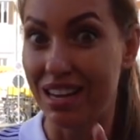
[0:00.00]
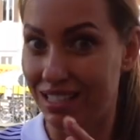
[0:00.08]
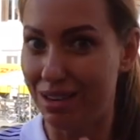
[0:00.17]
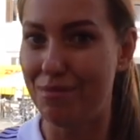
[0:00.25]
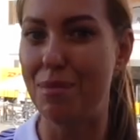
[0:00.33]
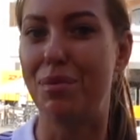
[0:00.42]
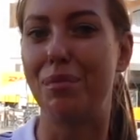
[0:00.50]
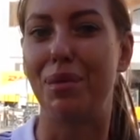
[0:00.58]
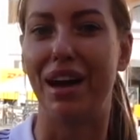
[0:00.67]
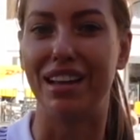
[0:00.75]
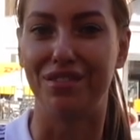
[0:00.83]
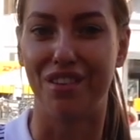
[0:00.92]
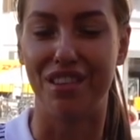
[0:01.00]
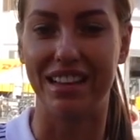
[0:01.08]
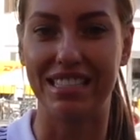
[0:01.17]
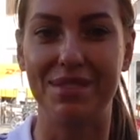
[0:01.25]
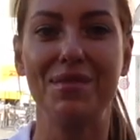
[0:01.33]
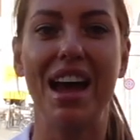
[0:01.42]
So be prepared for
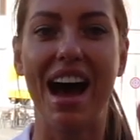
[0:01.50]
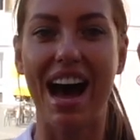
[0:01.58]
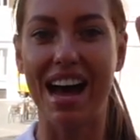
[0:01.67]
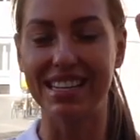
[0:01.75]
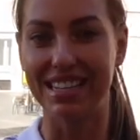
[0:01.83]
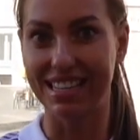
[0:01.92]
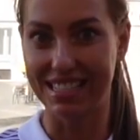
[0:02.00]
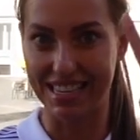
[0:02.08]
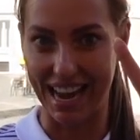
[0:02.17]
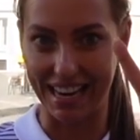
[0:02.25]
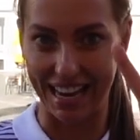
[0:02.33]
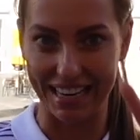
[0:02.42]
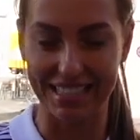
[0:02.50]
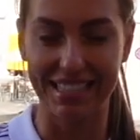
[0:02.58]
this. And second,